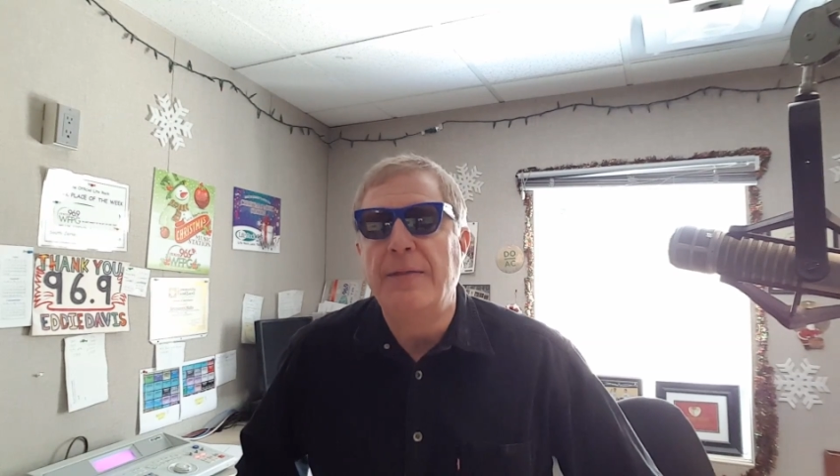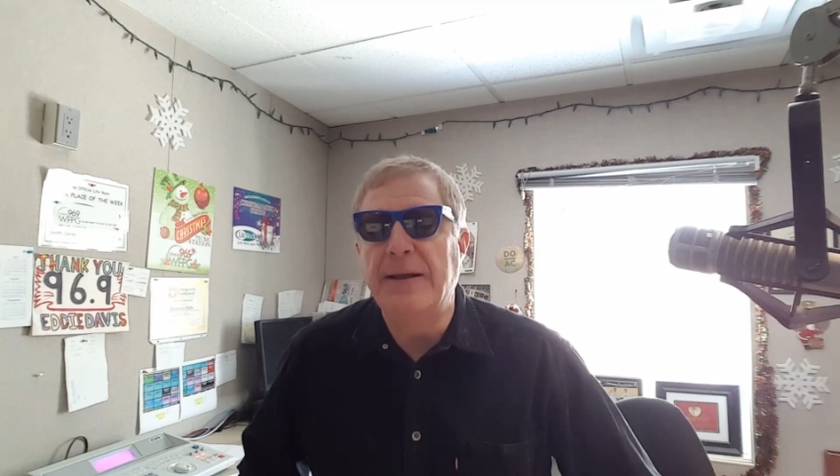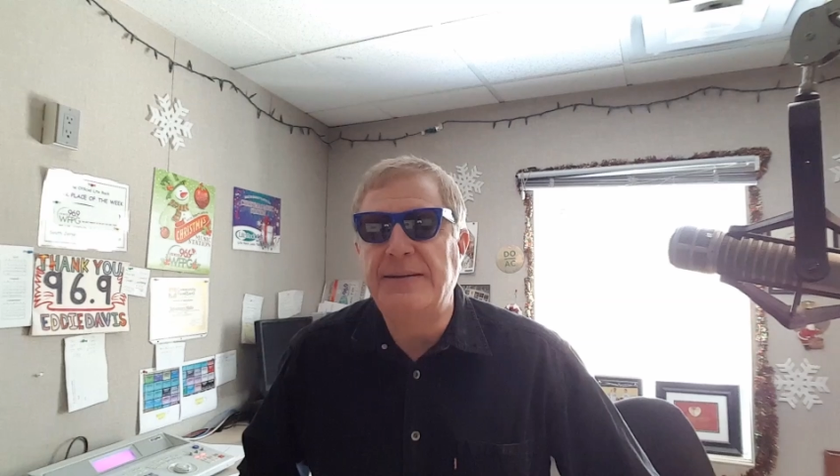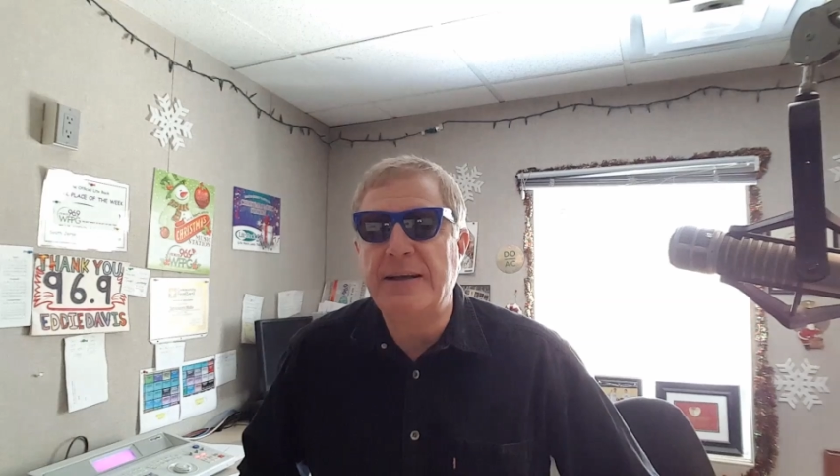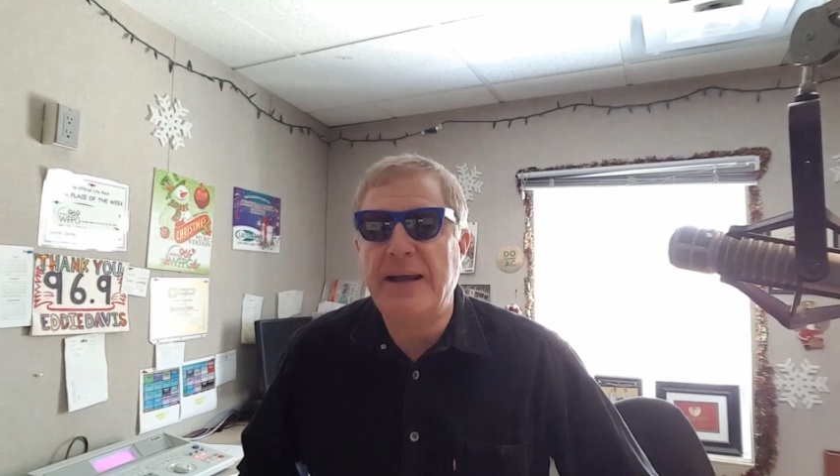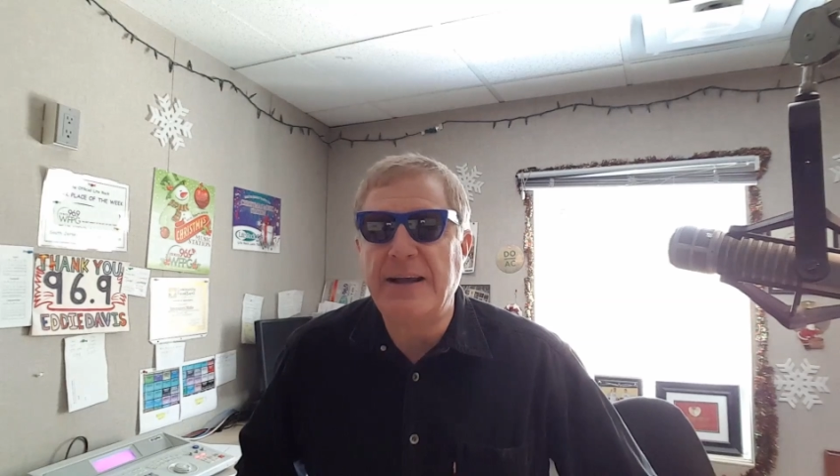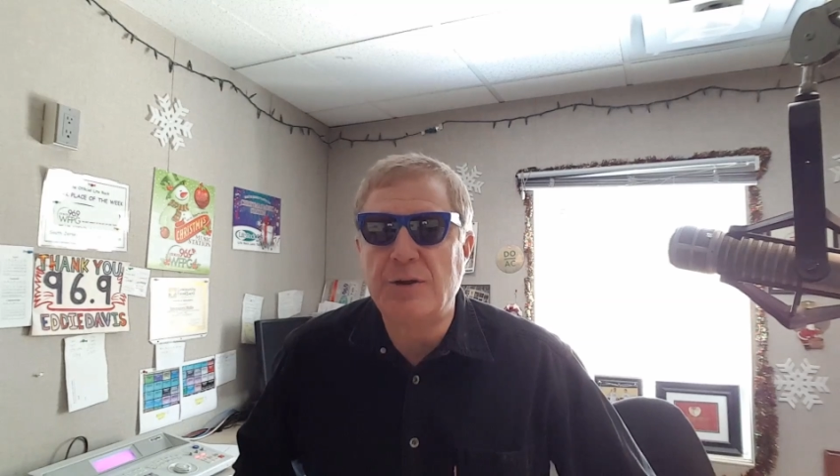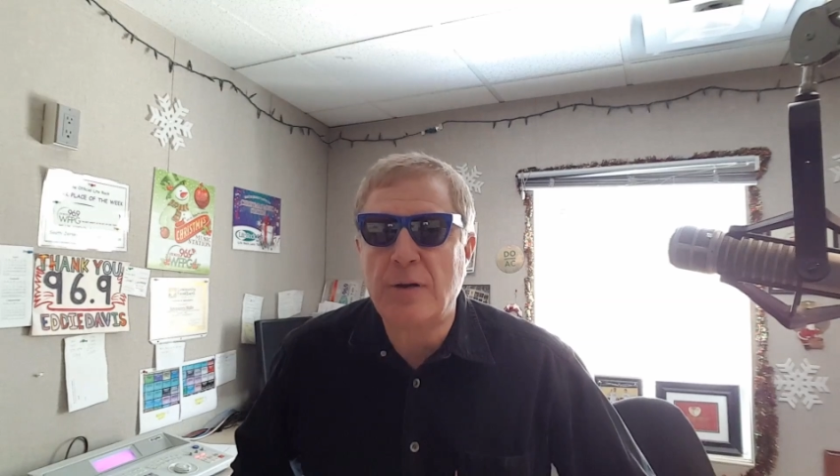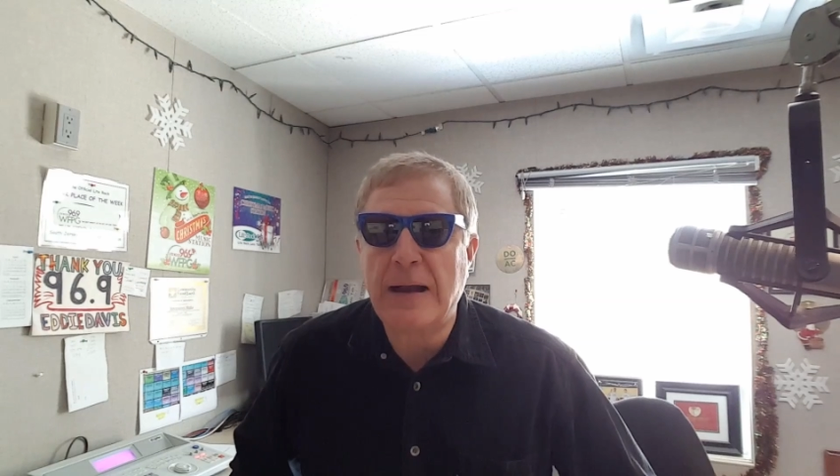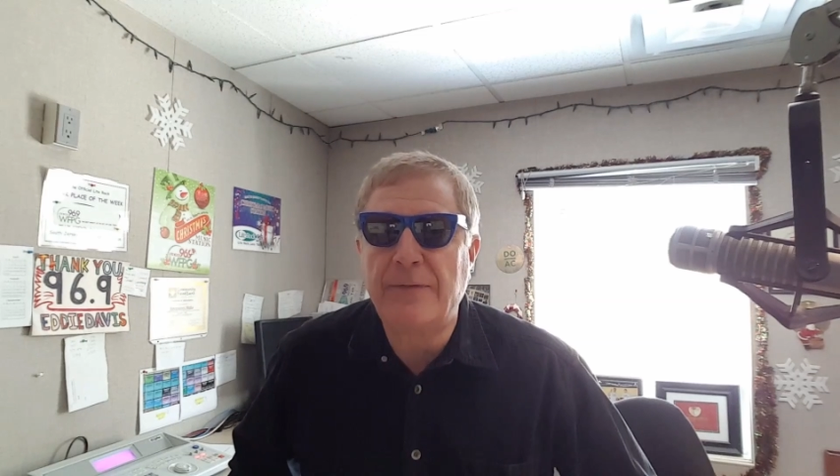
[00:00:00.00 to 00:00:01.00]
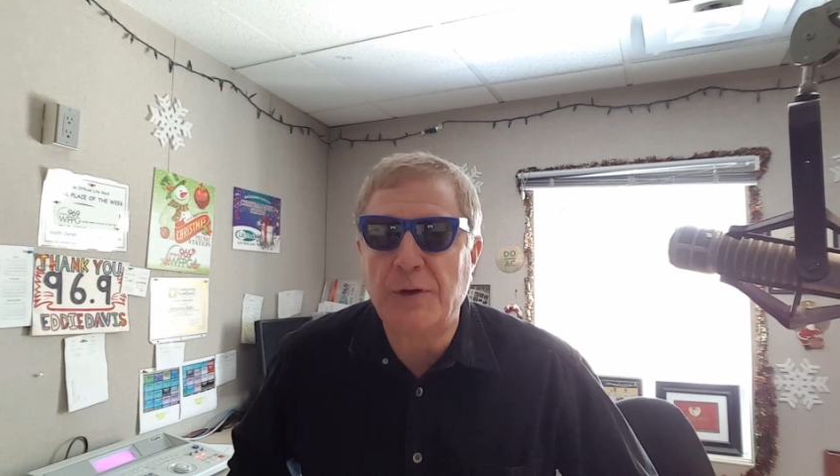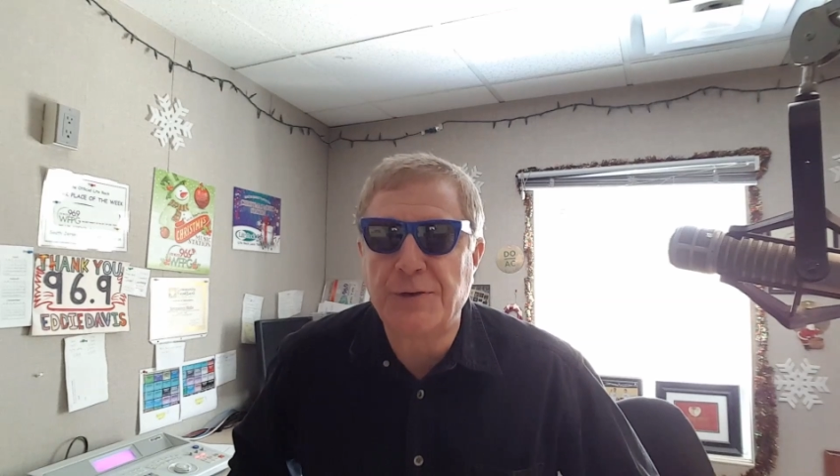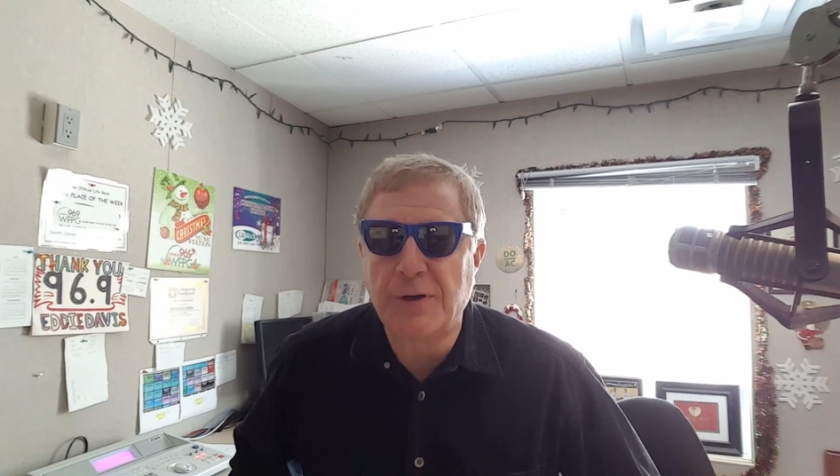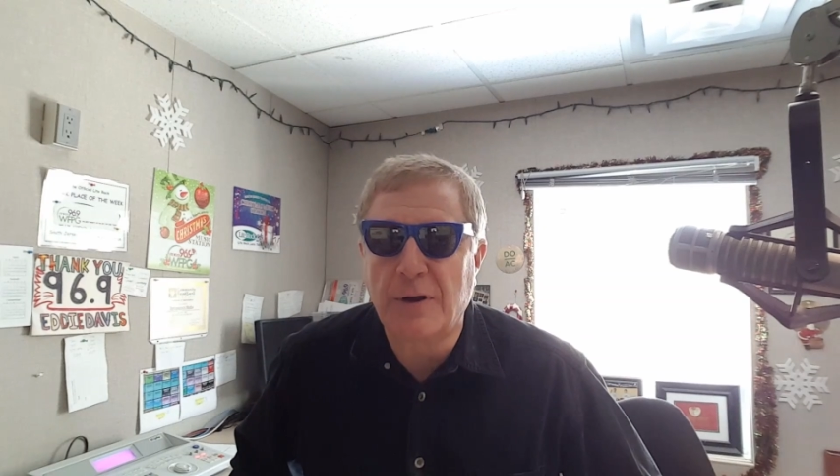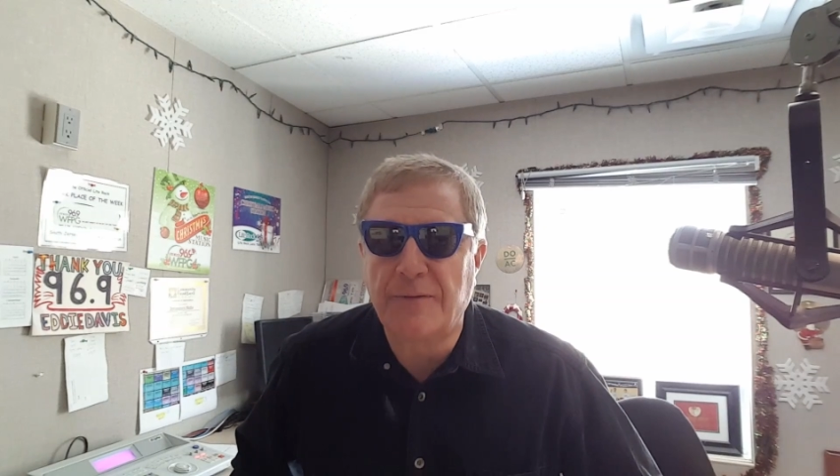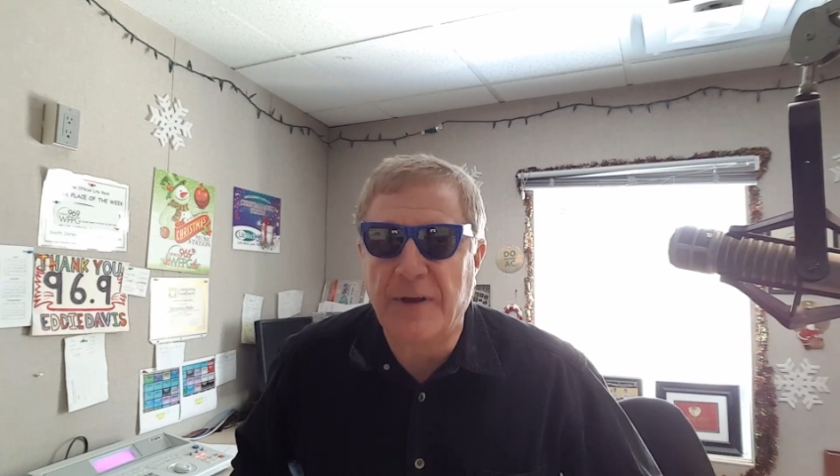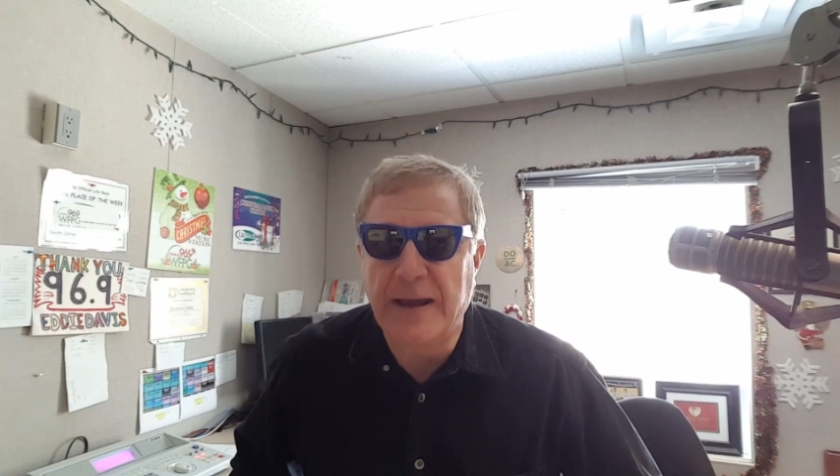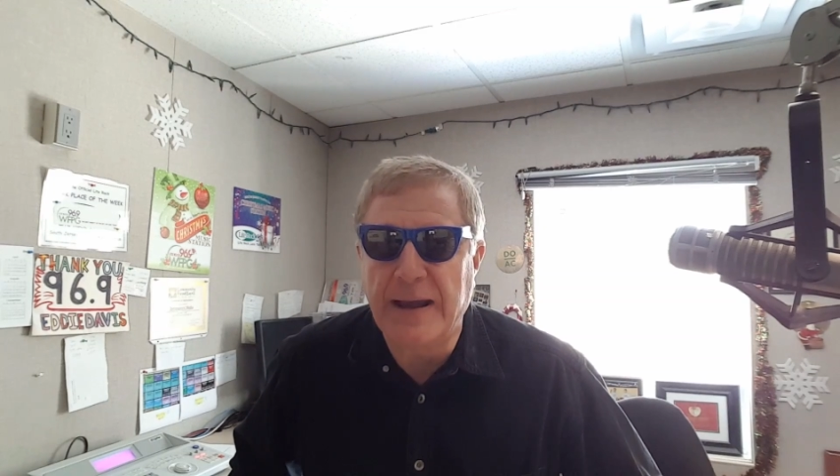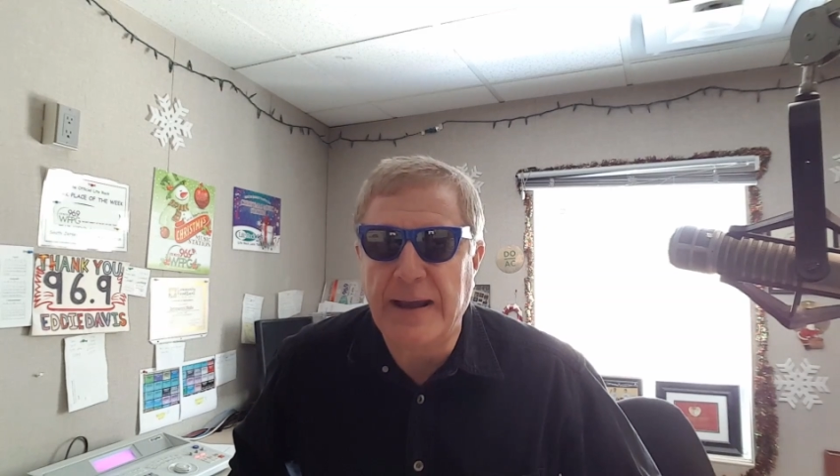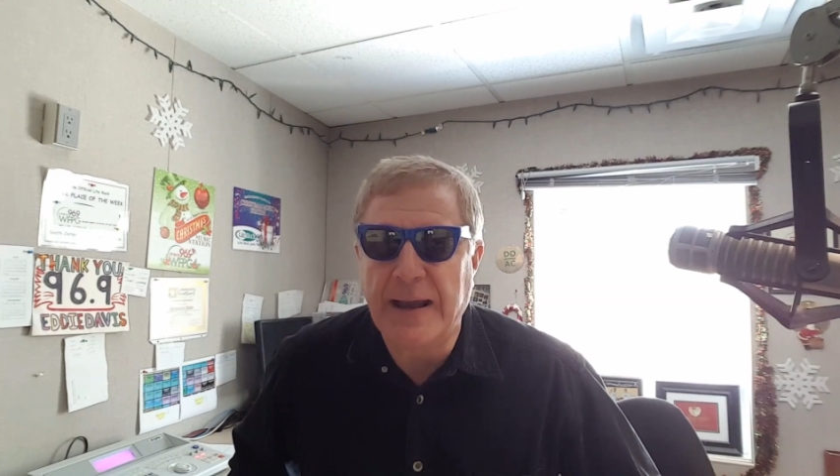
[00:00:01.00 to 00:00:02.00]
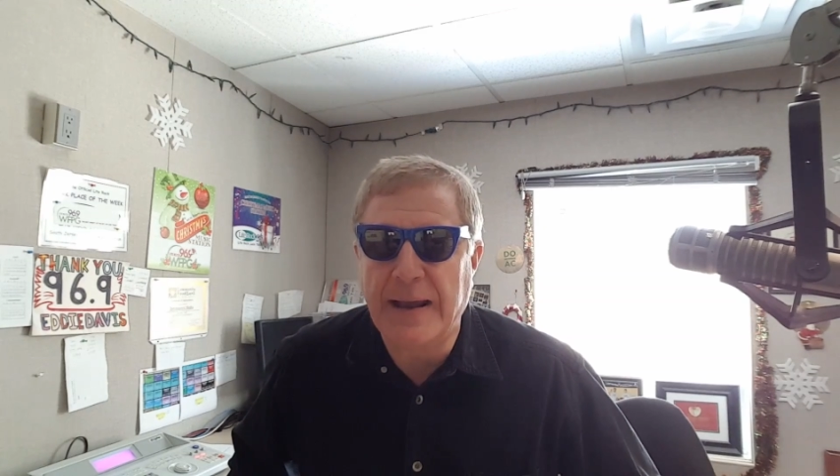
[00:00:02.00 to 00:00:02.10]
They did a travel survey,